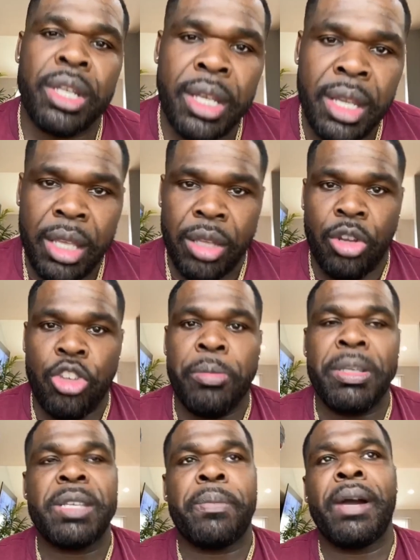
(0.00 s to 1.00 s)
You know, you'd be
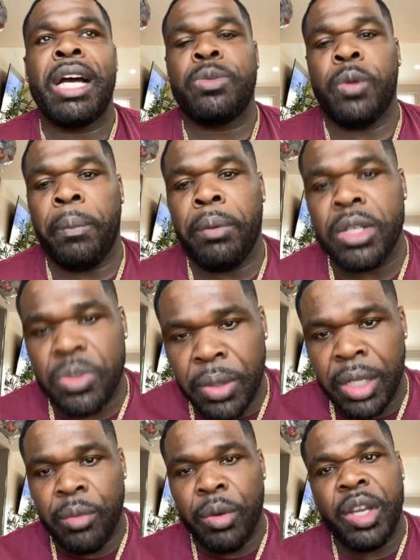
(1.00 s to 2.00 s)
surprised with a push what
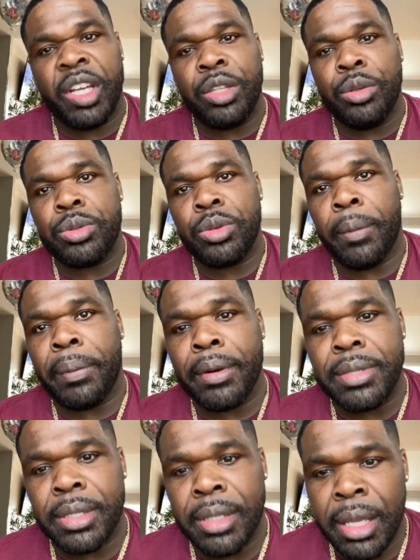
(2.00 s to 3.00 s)
it could do to a
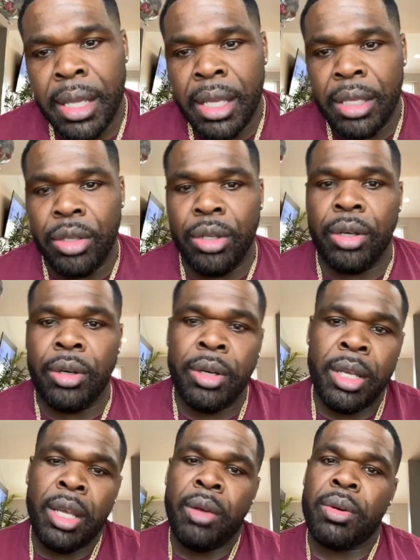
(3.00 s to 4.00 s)
person. You know,
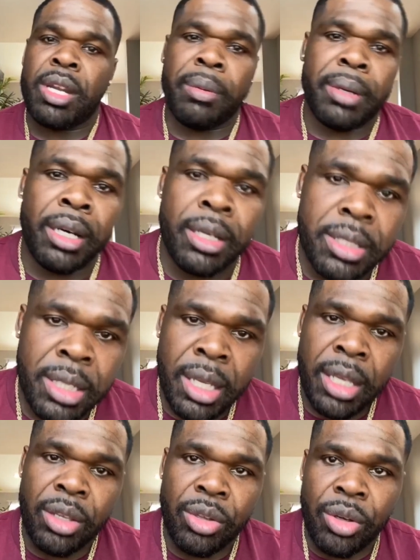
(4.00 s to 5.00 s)
what up, cuz?
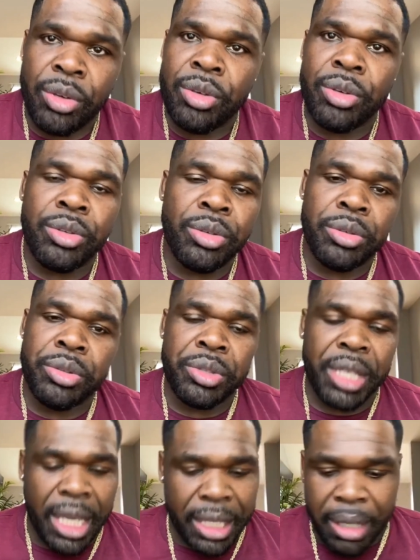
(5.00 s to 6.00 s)
You know, you
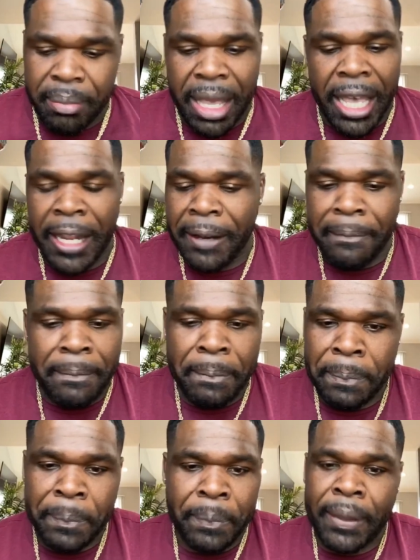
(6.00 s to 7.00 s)
can't get mad
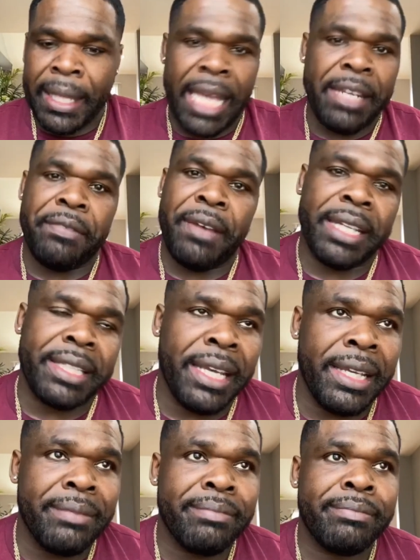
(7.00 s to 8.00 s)
at the fact
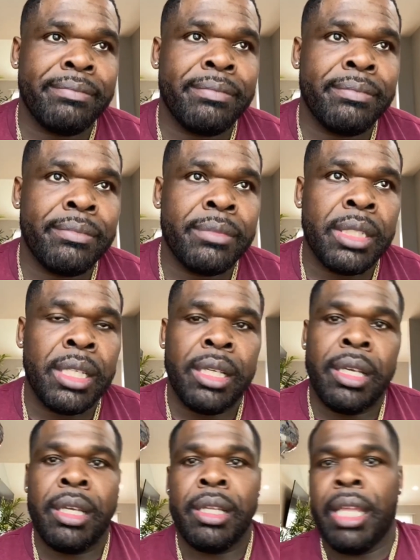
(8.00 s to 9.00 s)
that
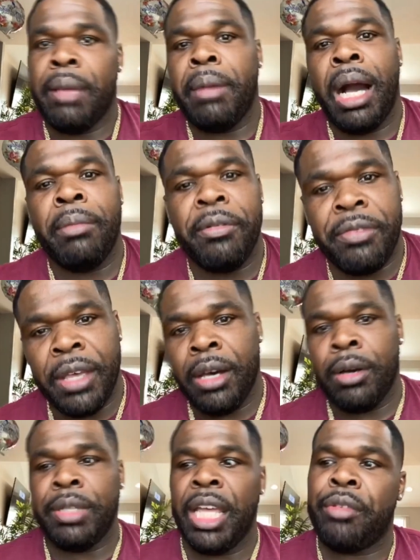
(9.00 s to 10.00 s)
they mama
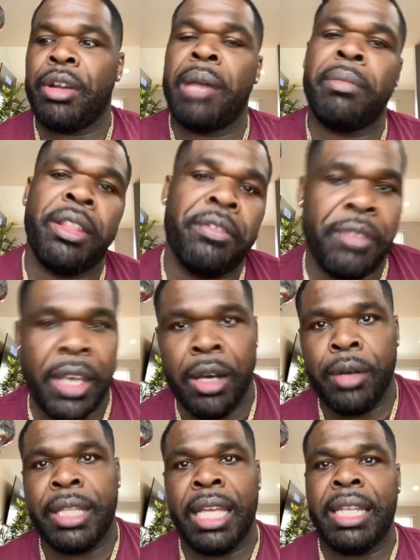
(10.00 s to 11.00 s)
failed, their grandmother
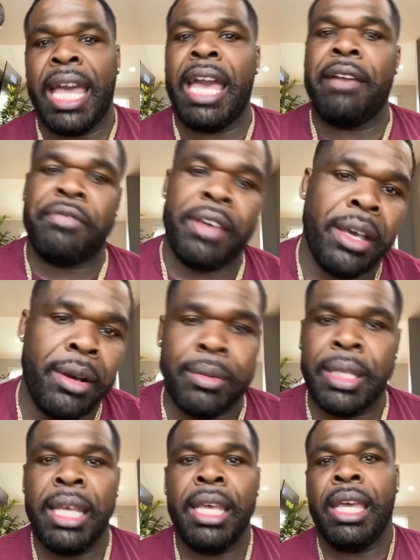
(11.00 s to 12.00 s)
failed, their dad failed,
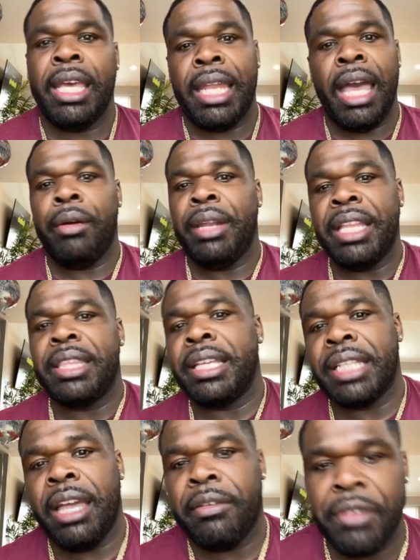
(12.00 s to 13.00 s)
and now they think
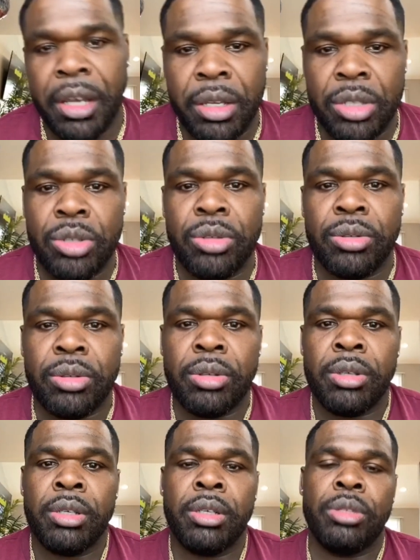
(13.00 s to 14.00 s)
they're a failure too.
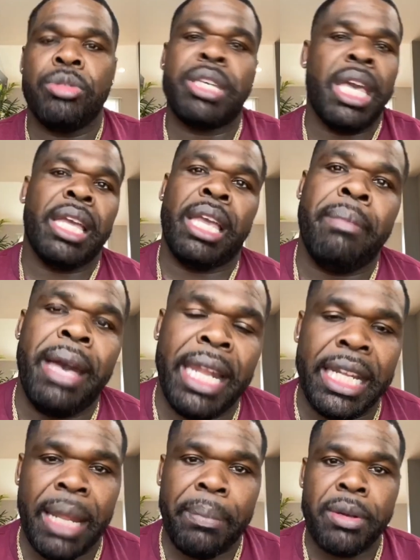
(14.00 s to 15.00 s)
You can't get mad at
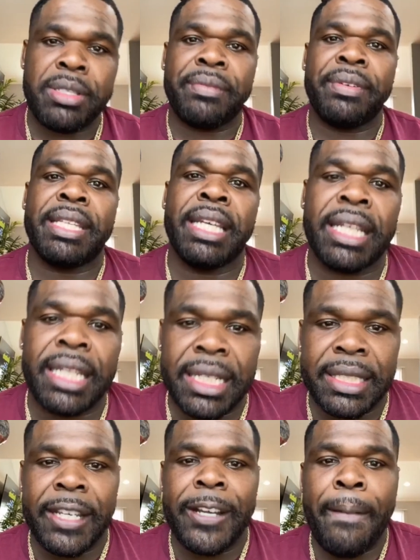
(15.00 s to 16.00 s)
that person for thinking like that.